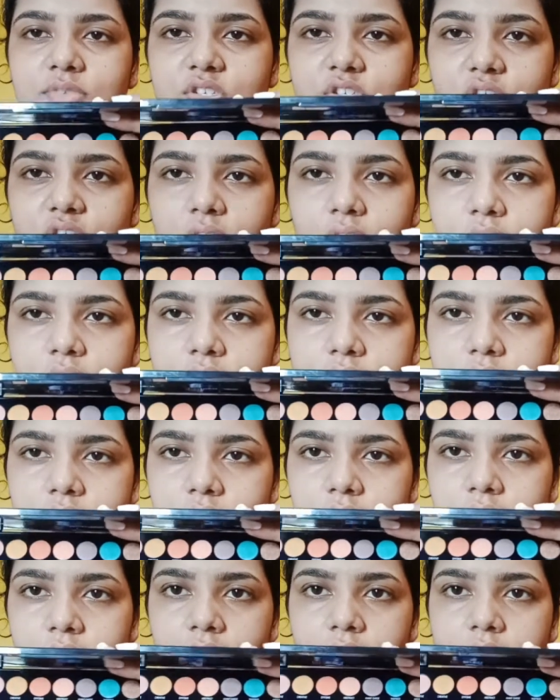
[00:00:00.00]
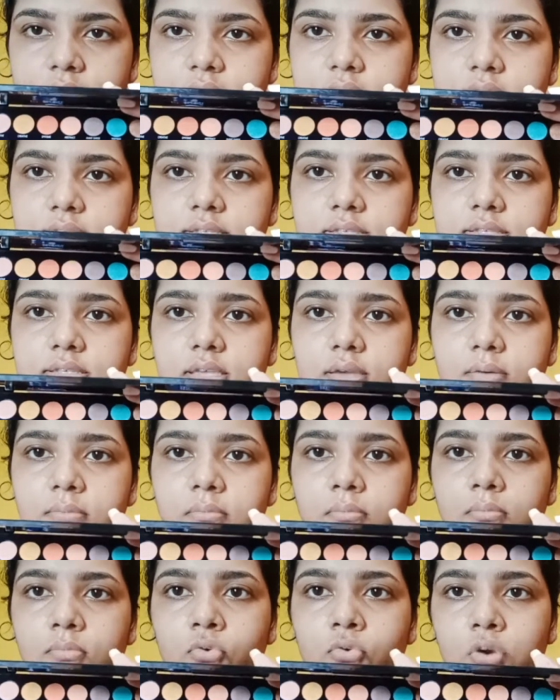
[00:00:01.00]
shades has
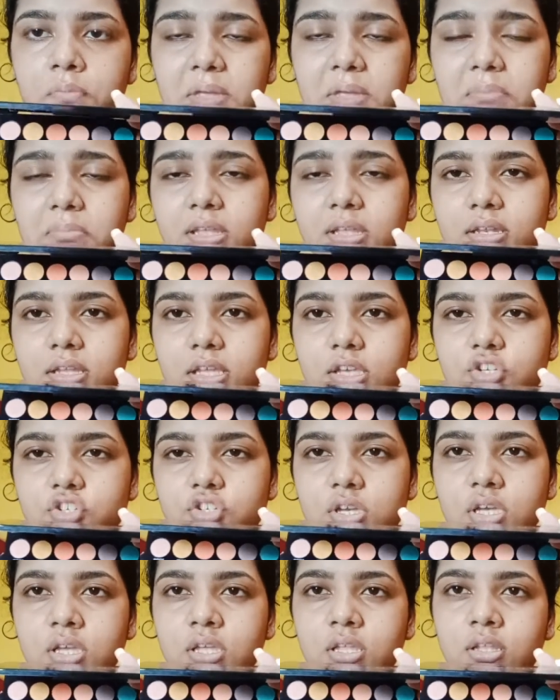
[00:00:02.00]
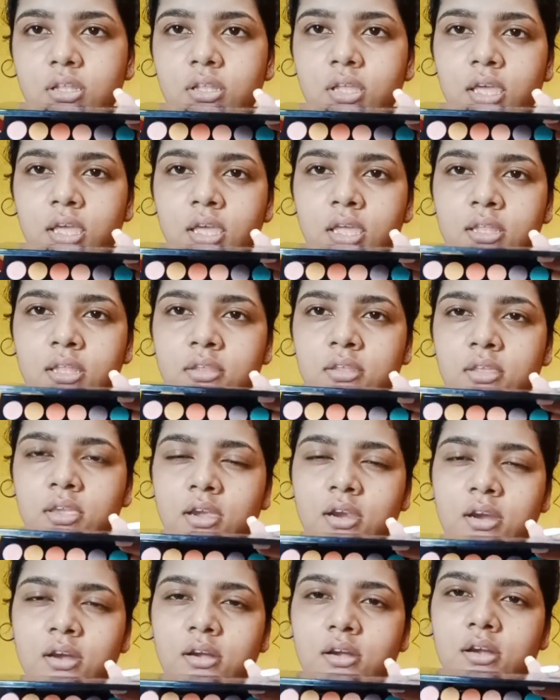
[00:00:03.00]
more pigmentation, and
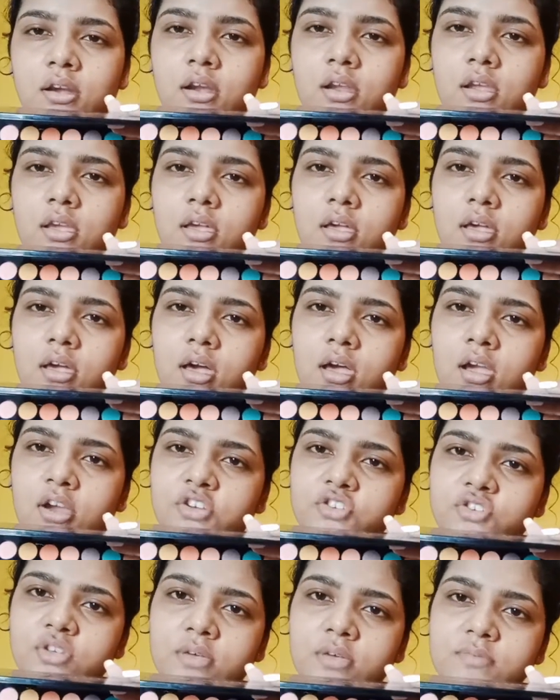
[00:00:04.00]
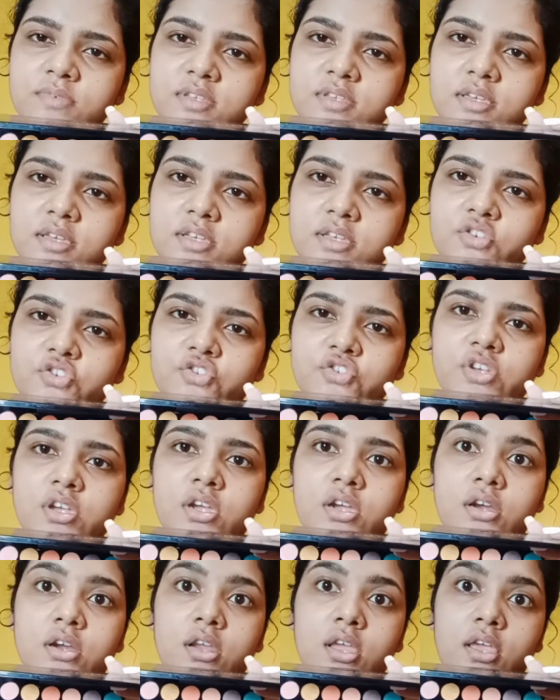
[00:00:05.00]
there are some shades
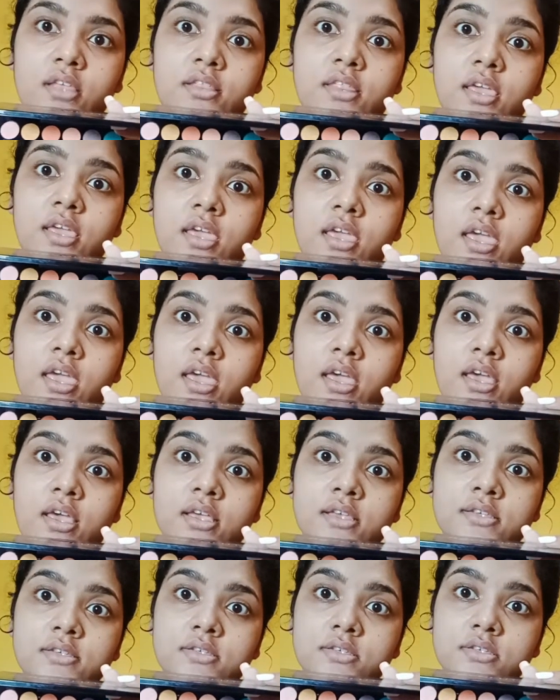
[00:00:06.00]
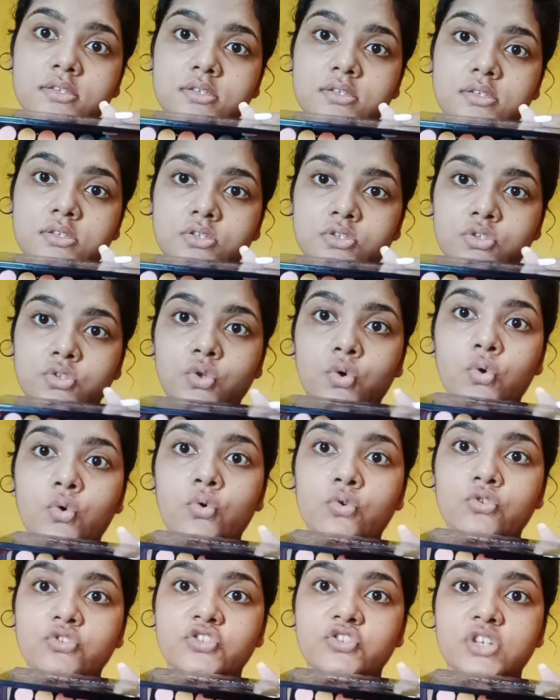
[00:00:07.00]
they have
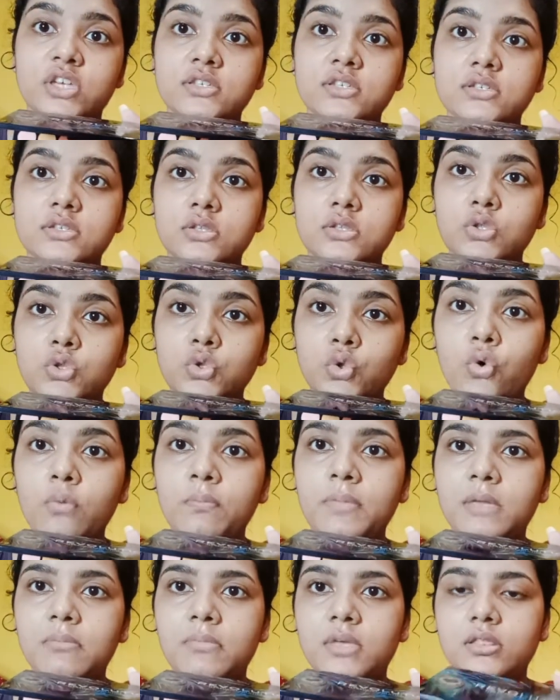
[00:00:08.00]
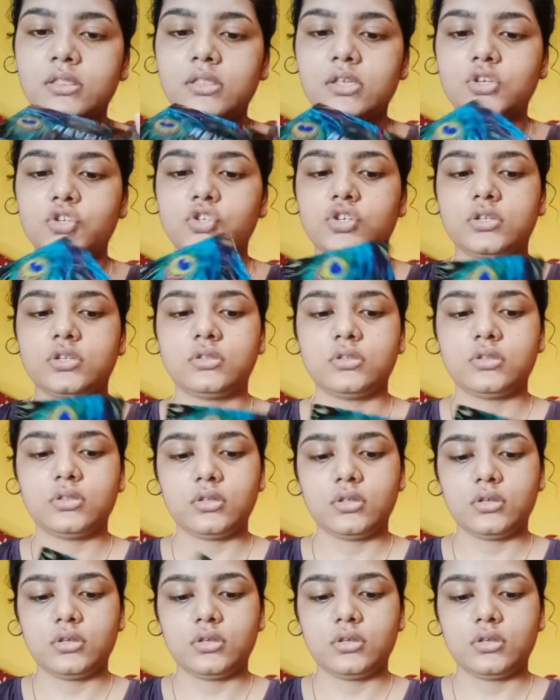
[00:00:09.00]
no pigmentation.